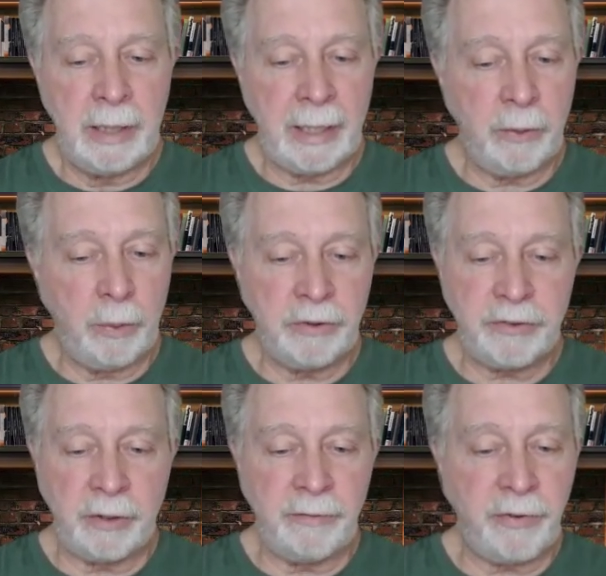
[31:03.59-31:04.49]
I don't want to
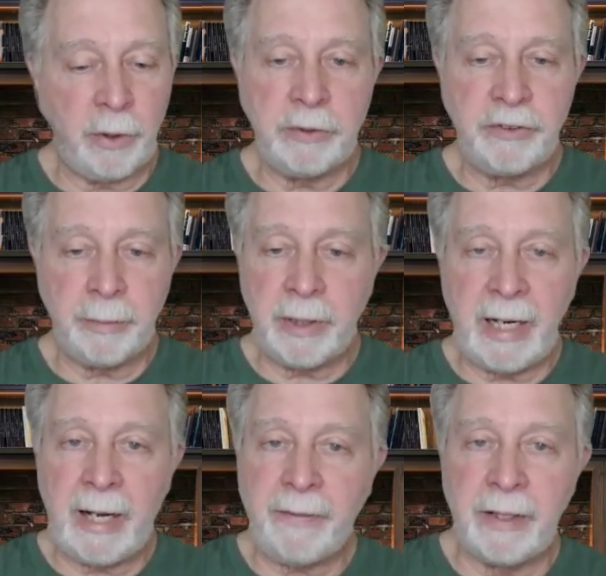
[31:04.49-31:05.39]
start throwing
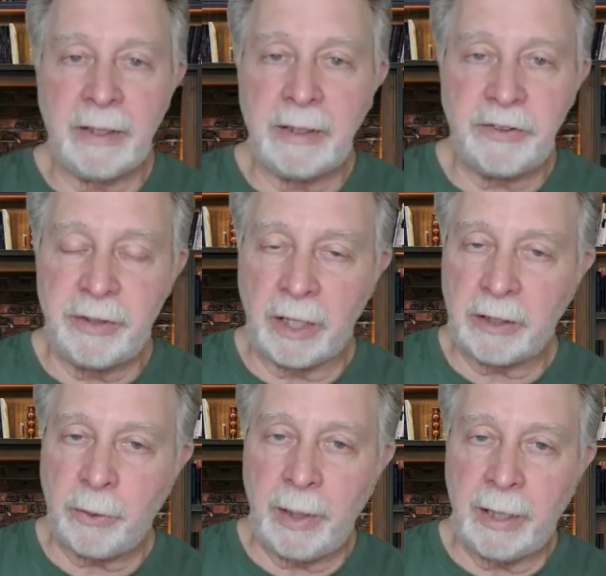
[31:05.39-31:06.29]
something out there that's
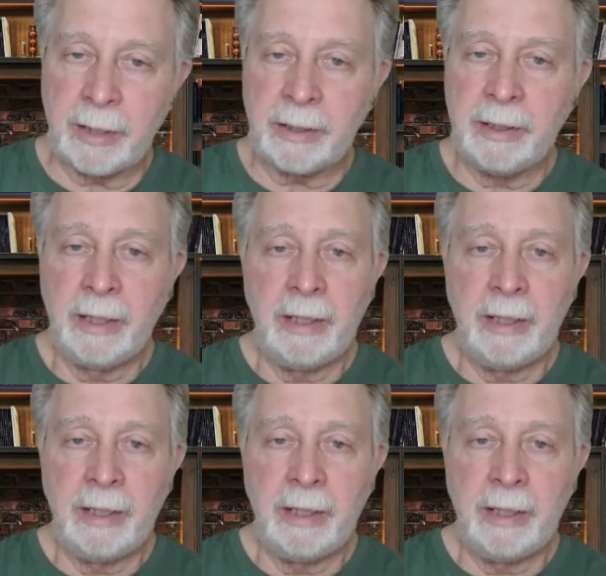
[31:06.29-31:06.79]
not correct